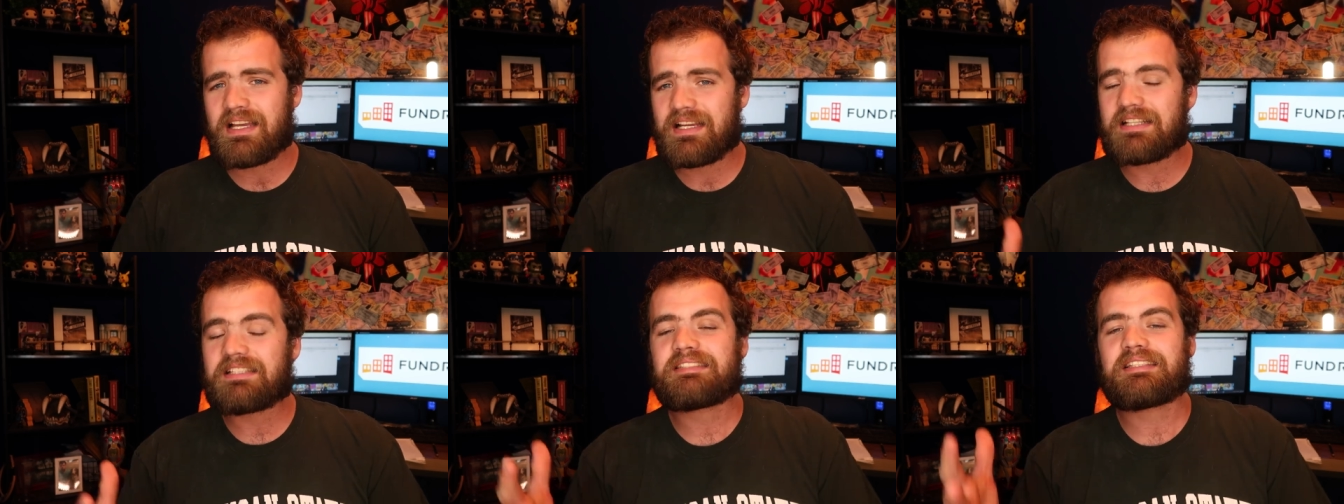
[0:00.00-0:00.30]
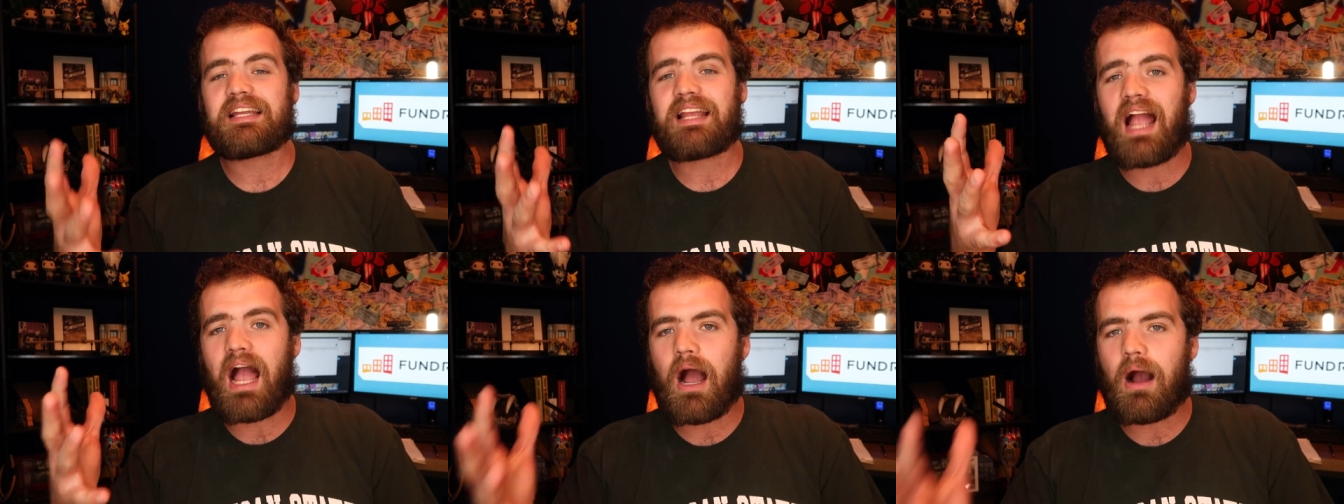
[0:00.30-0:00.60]
and
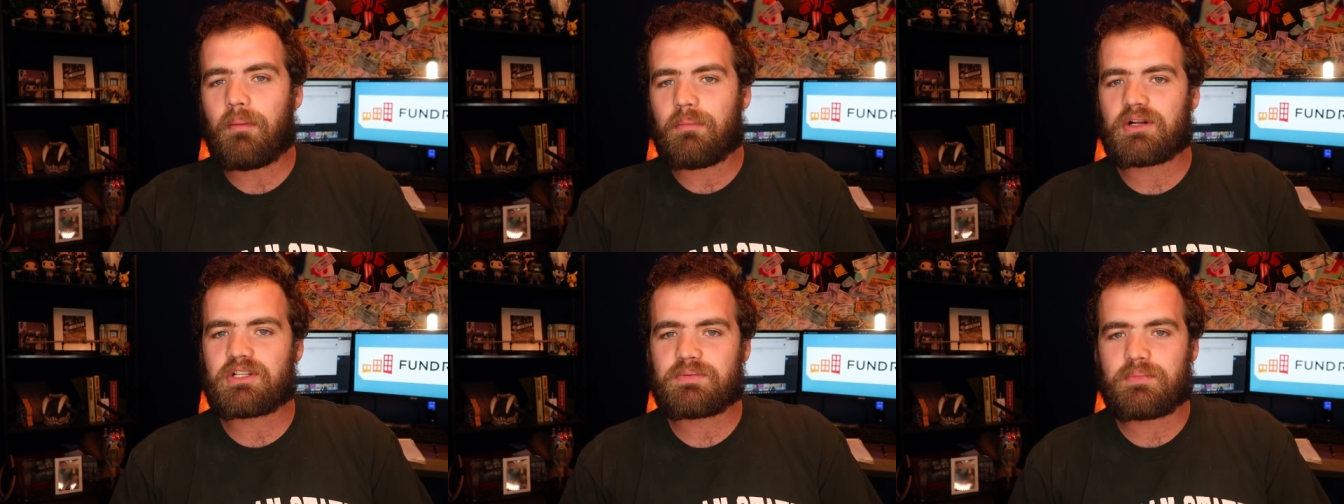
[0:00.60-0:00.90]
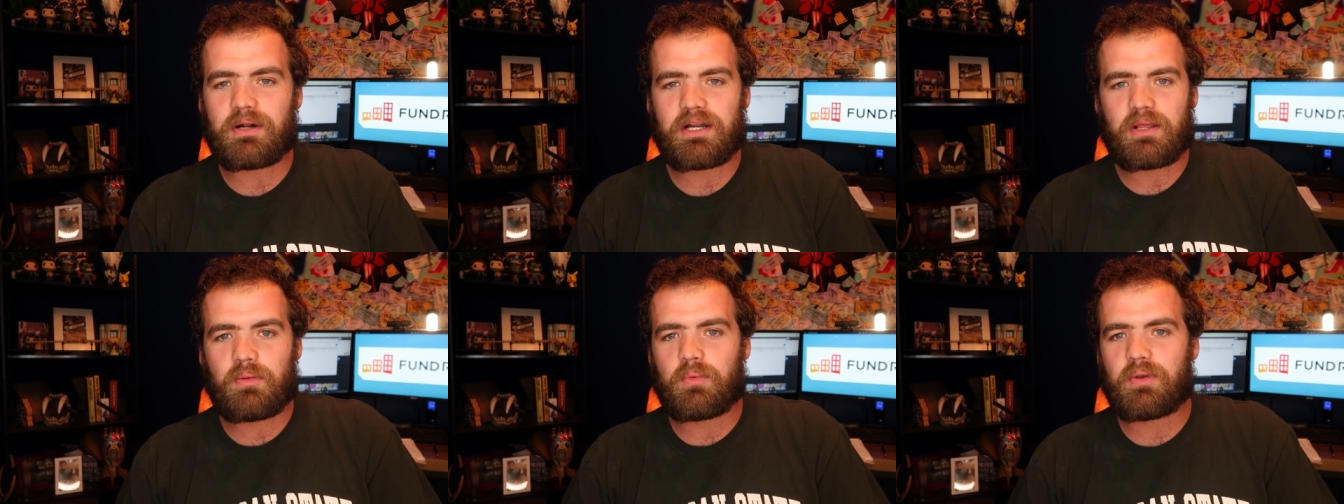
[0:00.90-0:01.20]
seeing how much
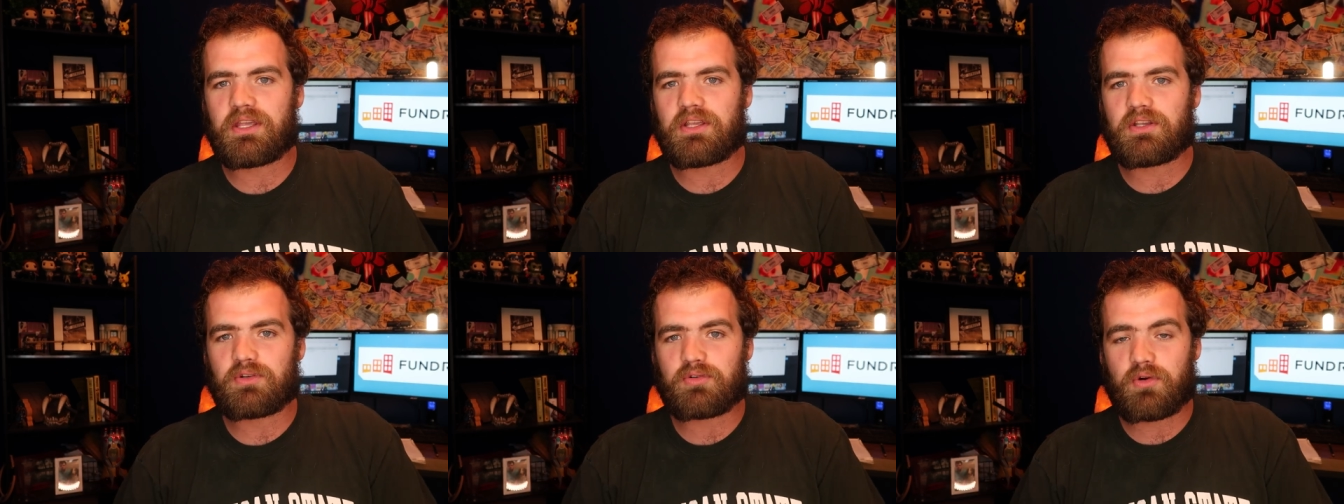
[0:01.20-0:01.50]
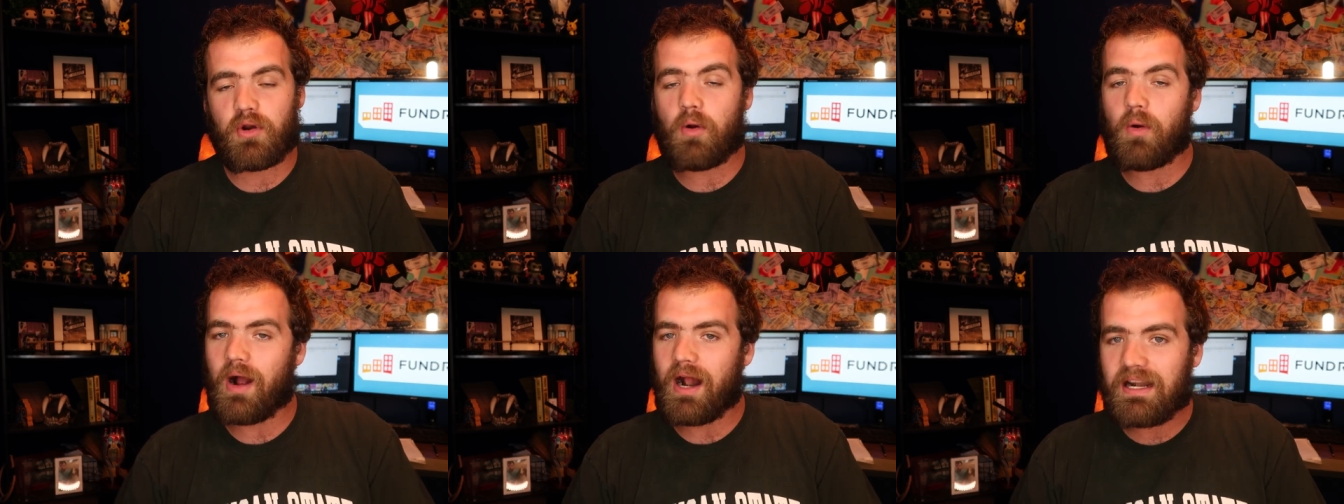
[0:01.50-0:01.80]
money we can
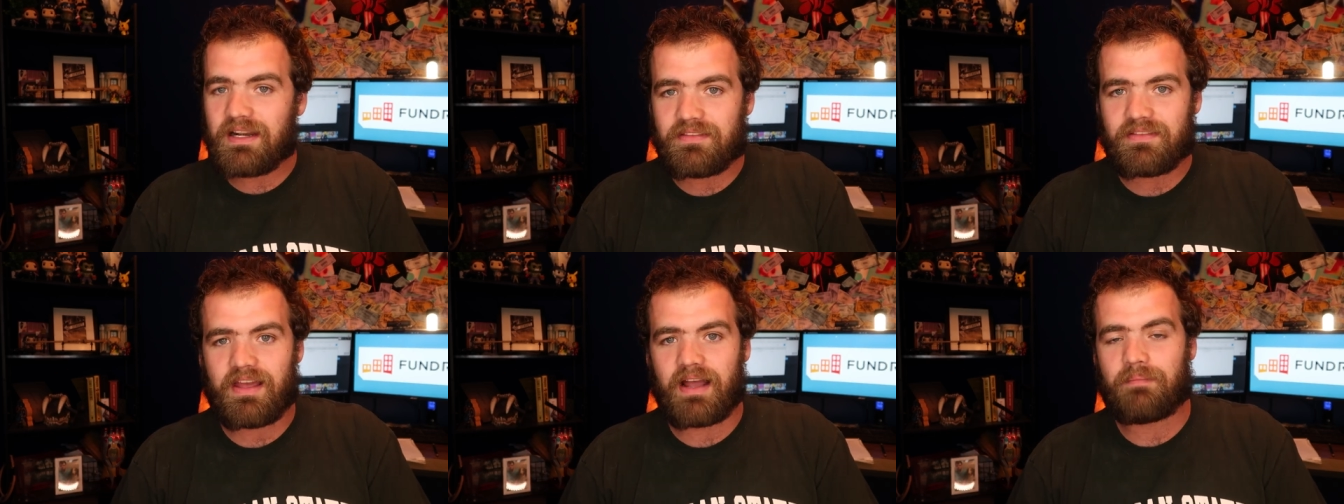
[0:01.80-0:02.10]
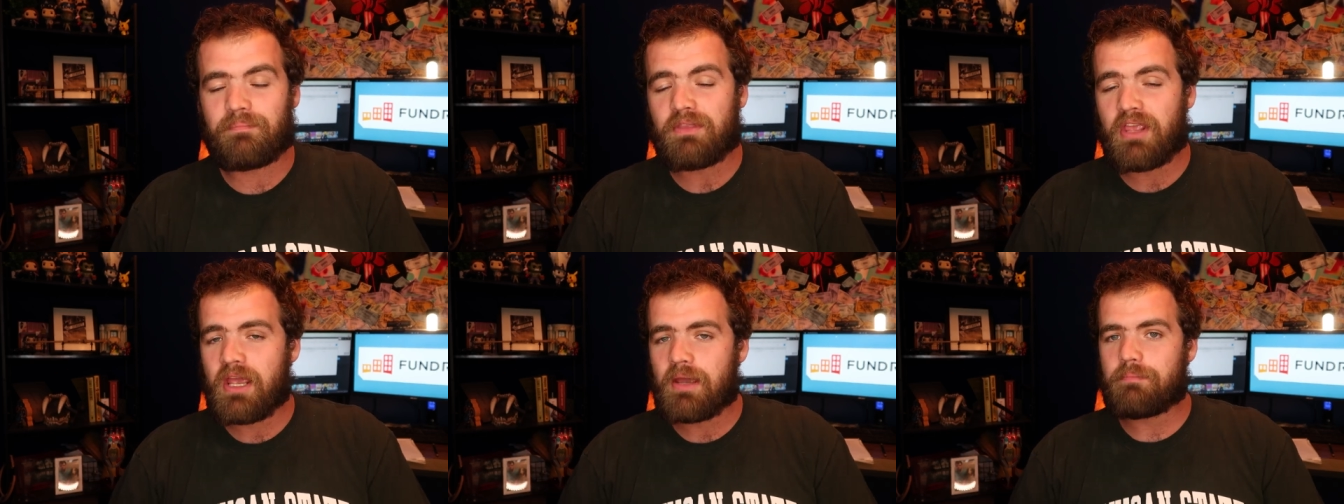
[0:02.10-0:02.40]
grow out of
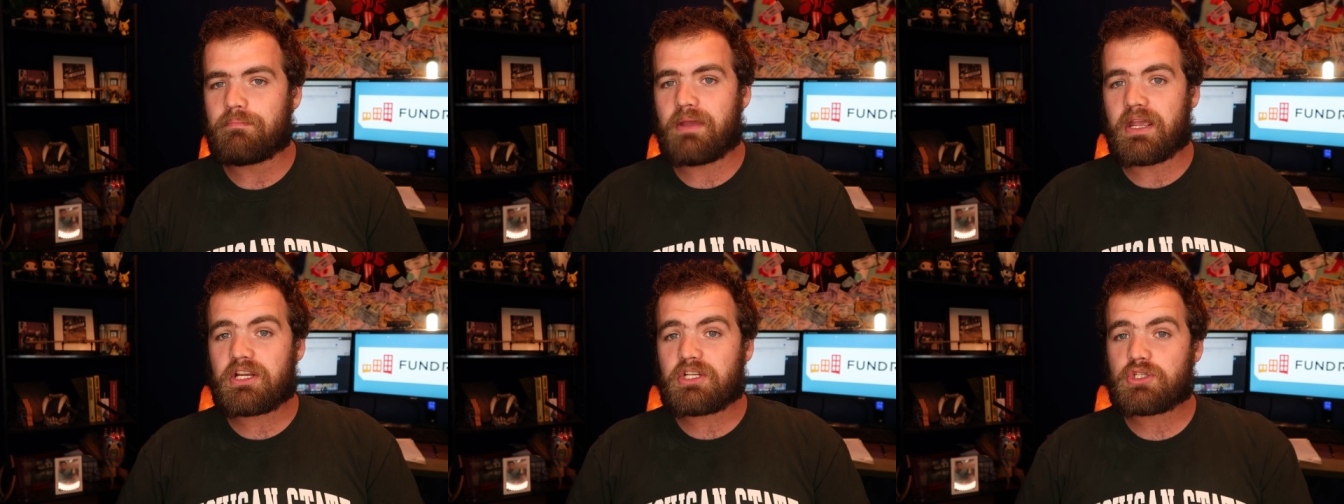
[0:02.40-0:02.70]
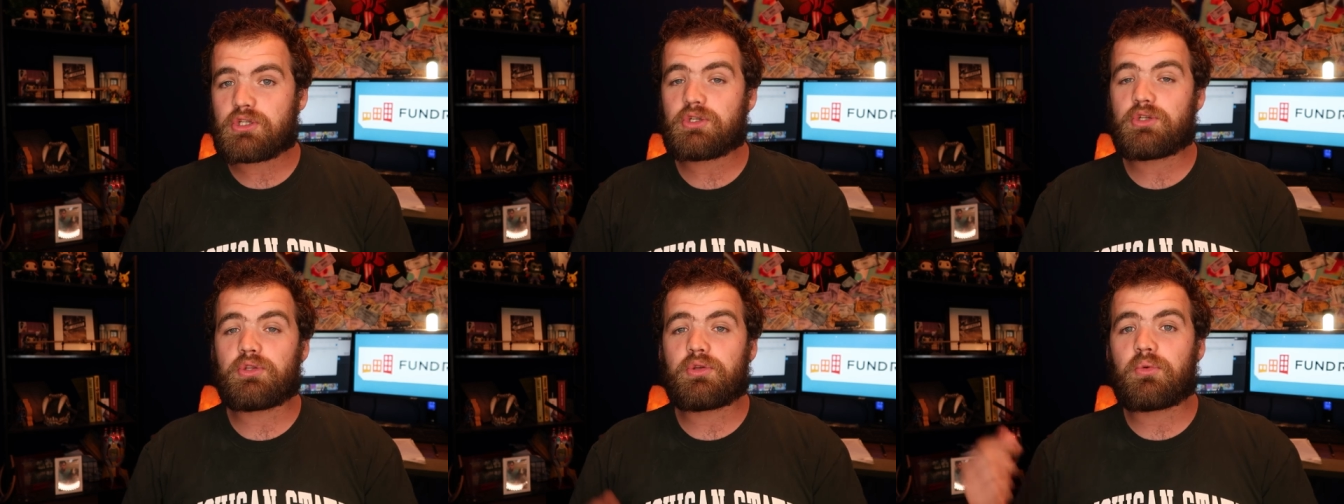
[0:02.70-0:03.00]
that, make
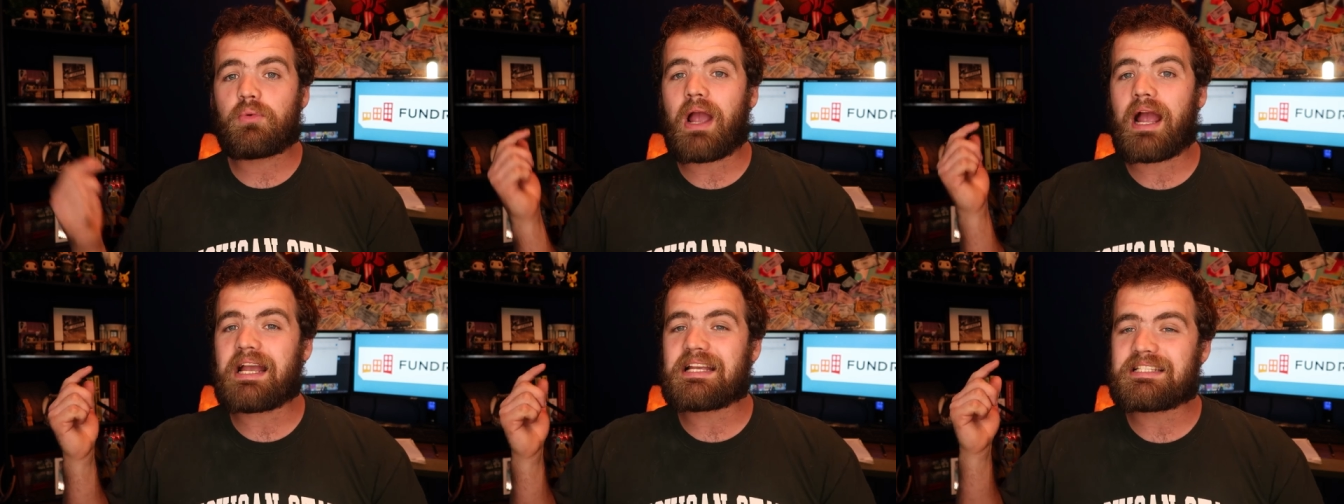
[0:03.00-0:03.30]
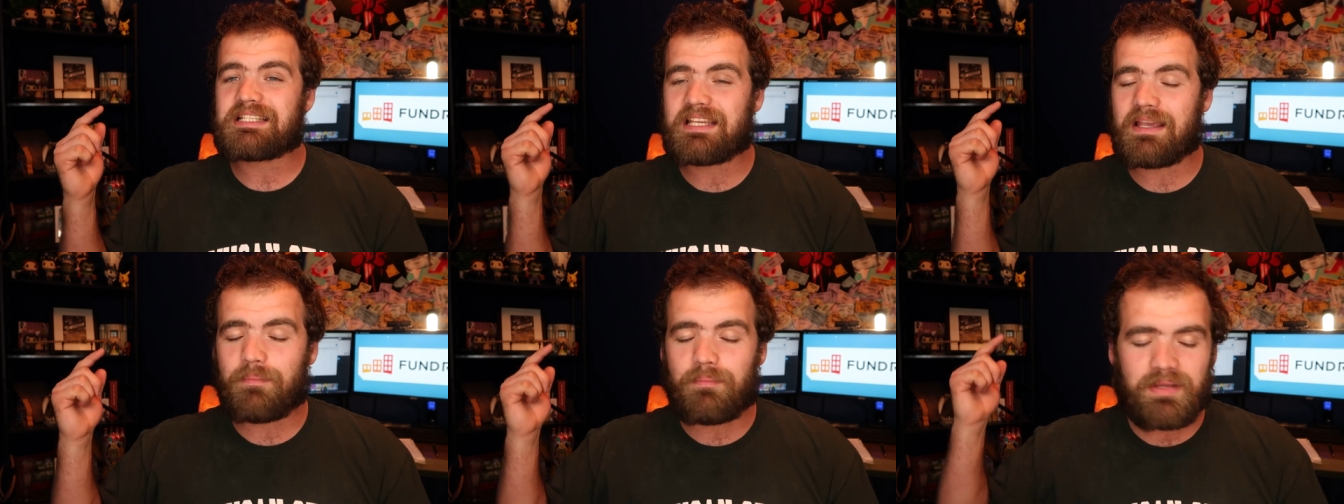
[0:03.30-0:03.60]
sure you
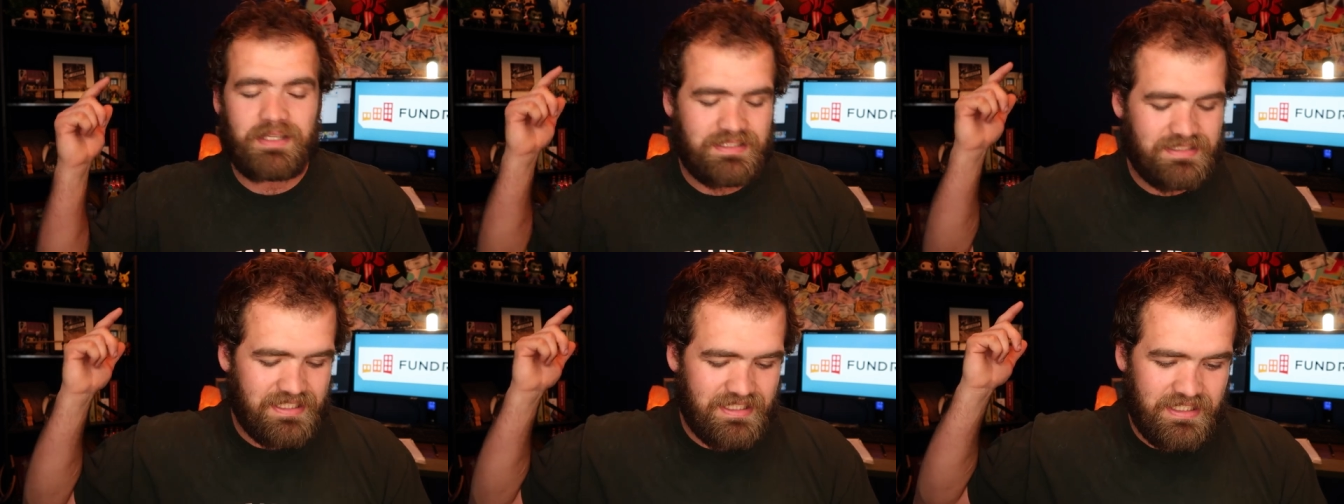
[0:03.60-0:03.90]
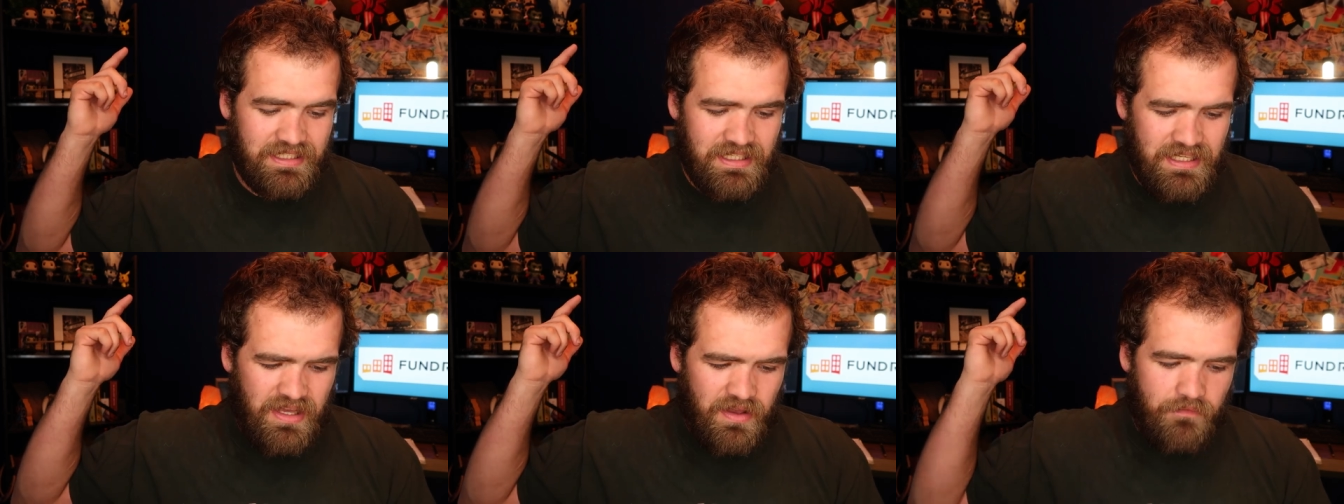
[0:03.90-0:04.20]
guys give me
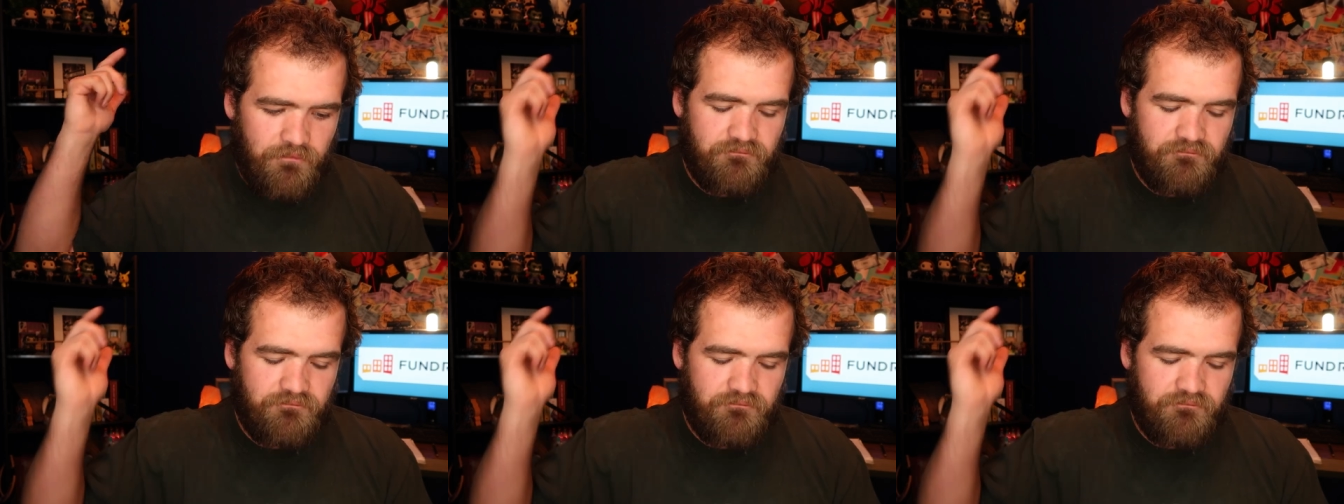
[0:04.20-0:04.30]
to